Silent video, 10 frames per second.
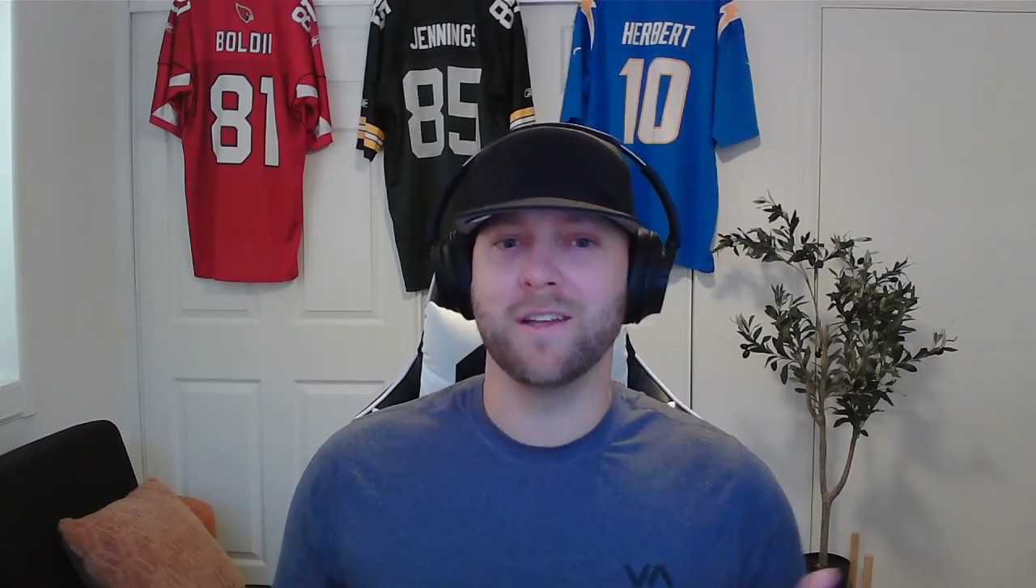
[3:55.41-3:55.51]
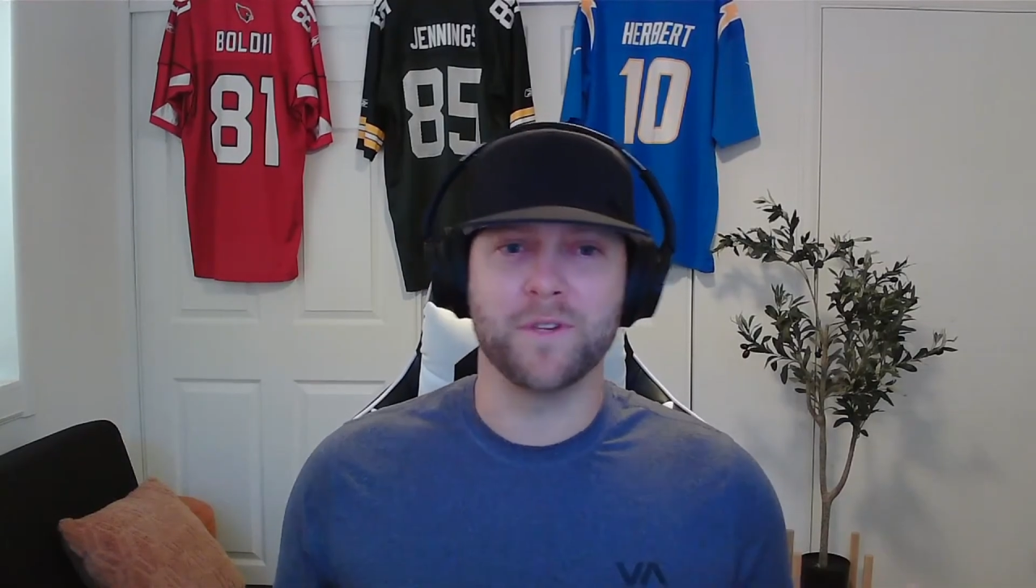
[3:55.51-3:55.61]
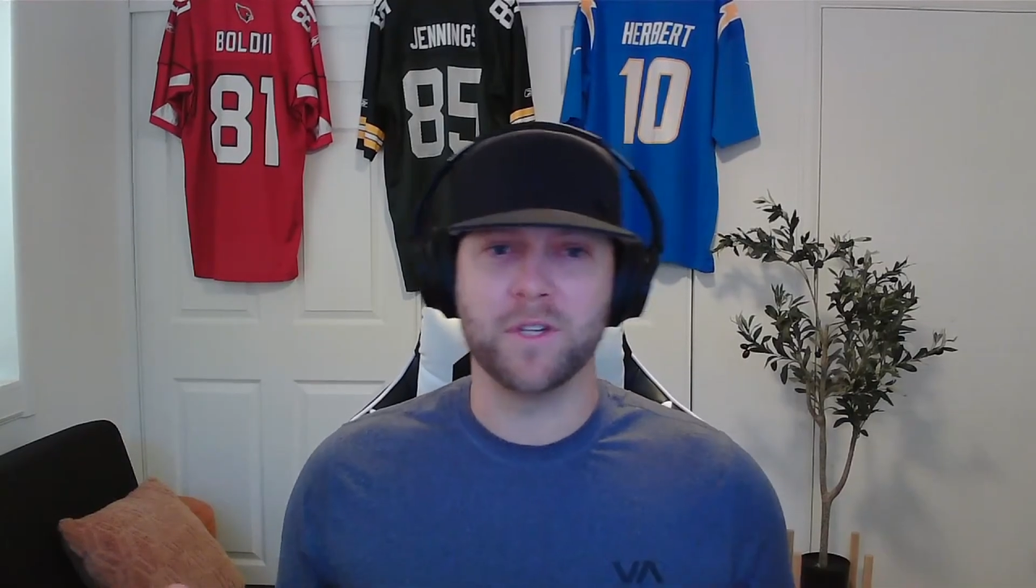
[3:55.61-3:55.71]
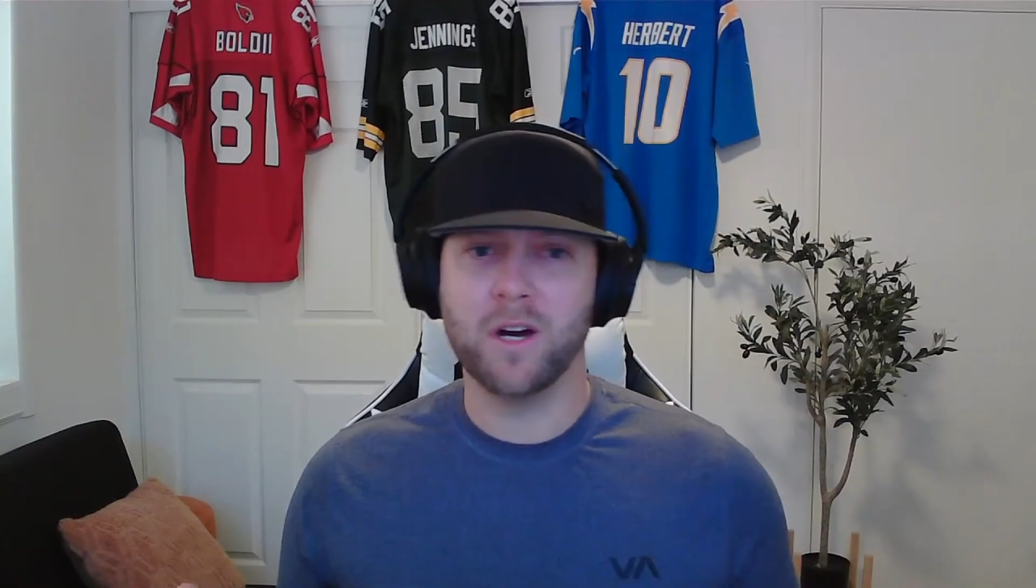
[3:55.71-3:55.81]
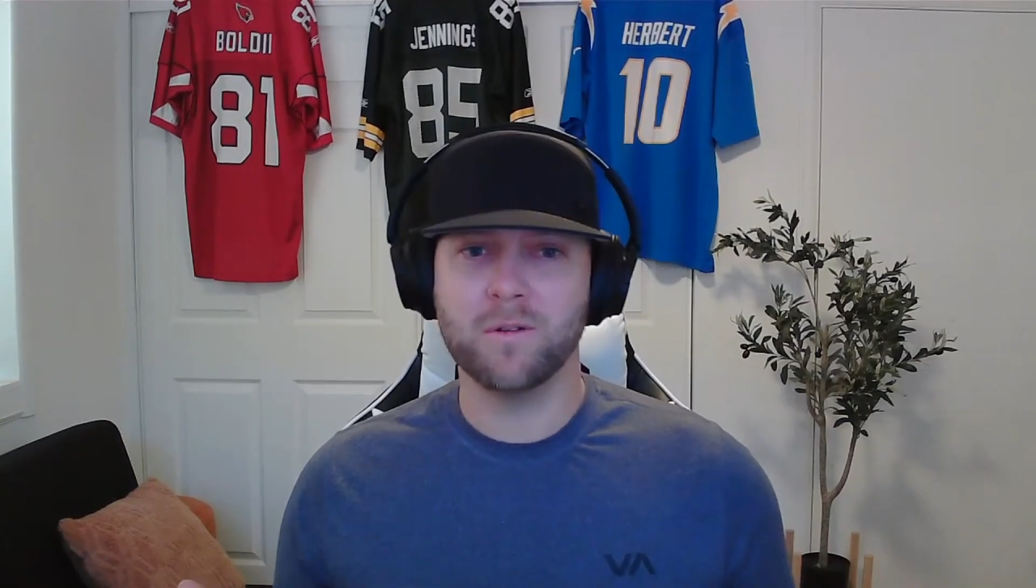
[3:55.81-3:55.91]
If
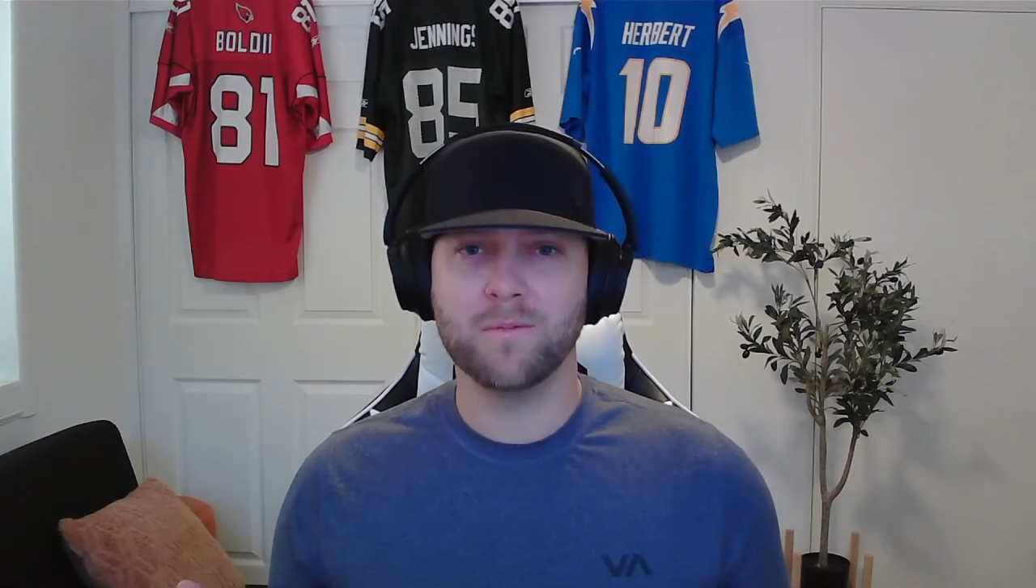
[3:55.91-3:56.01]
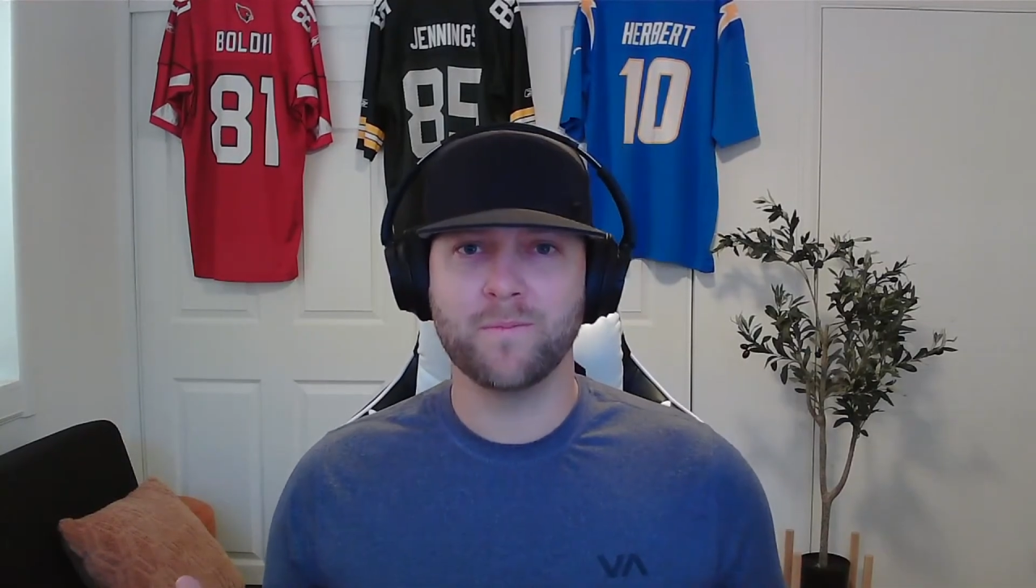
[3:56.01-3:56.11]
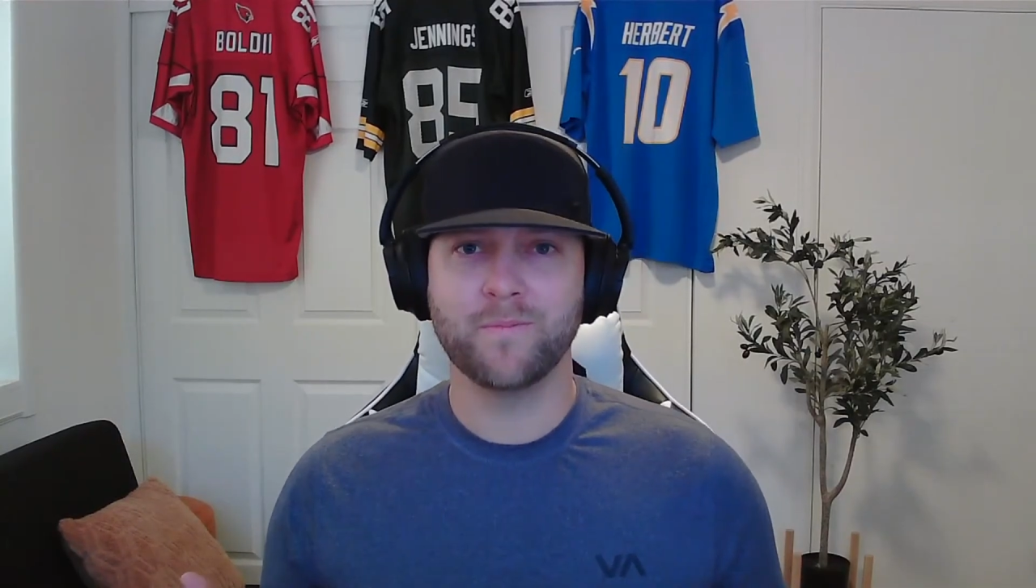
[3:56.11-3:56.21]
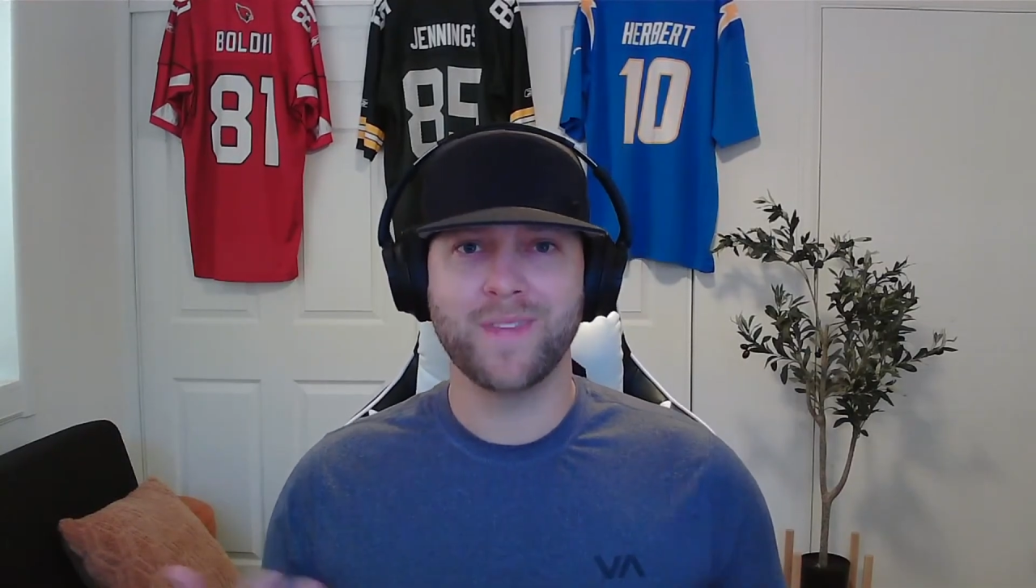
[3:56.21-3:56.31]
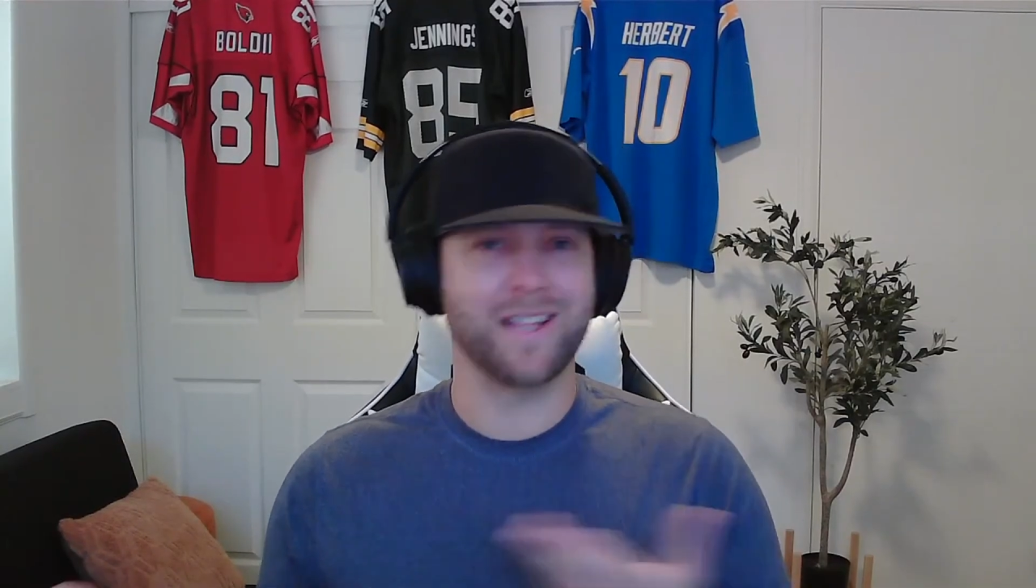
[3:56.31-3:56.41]
you don't,
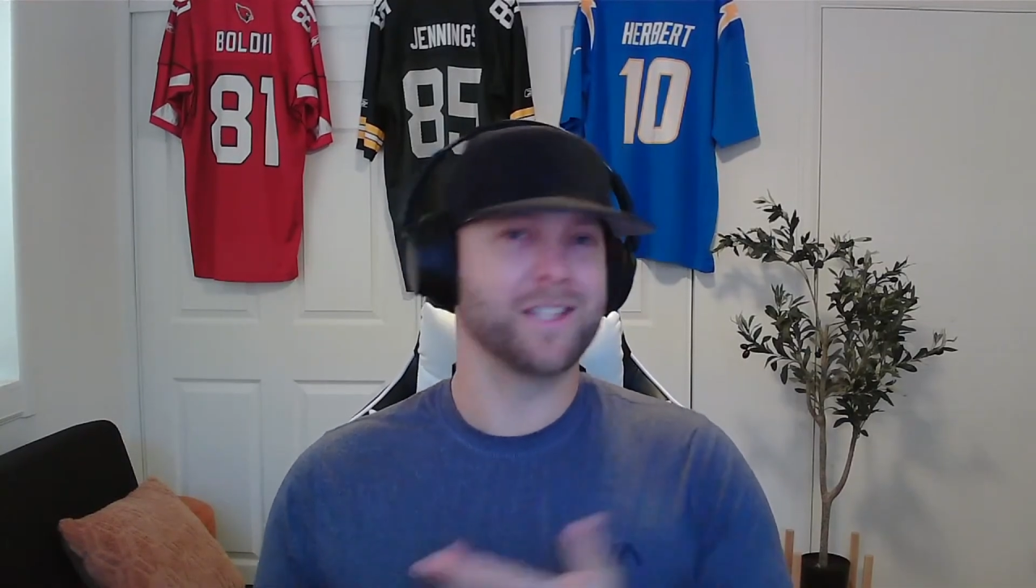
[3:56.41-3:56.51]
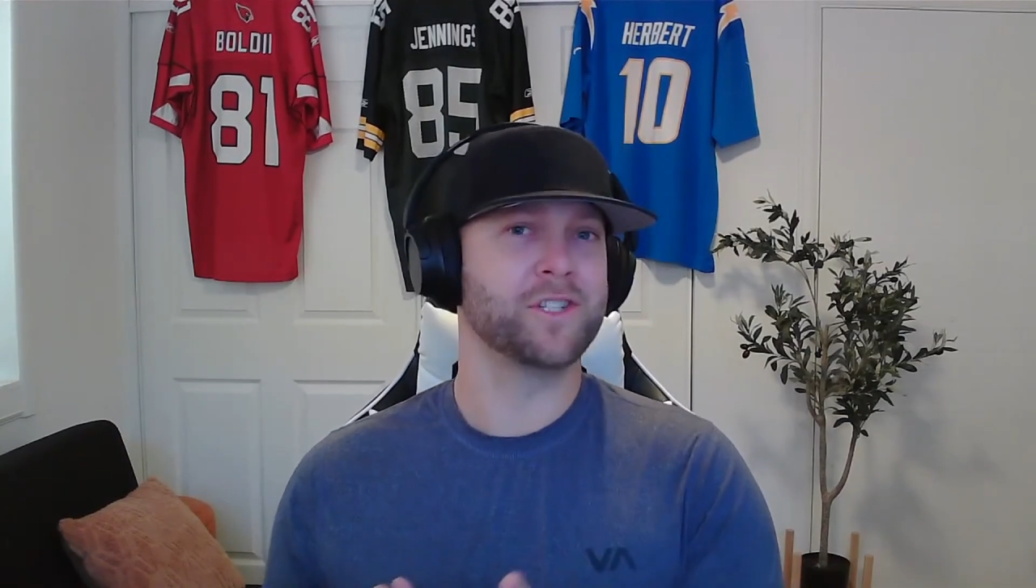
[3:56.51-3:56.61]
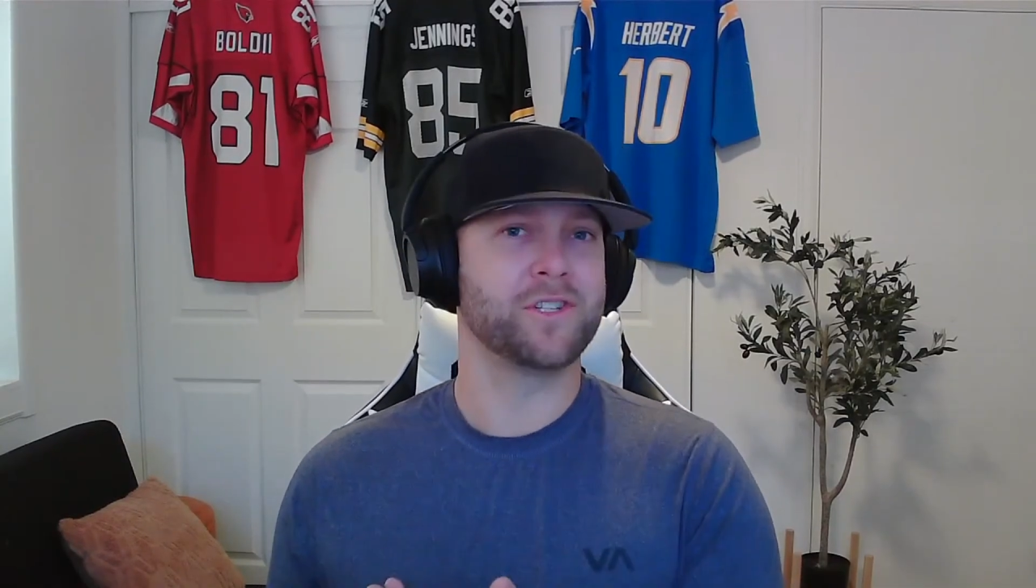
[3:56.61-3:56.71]
at least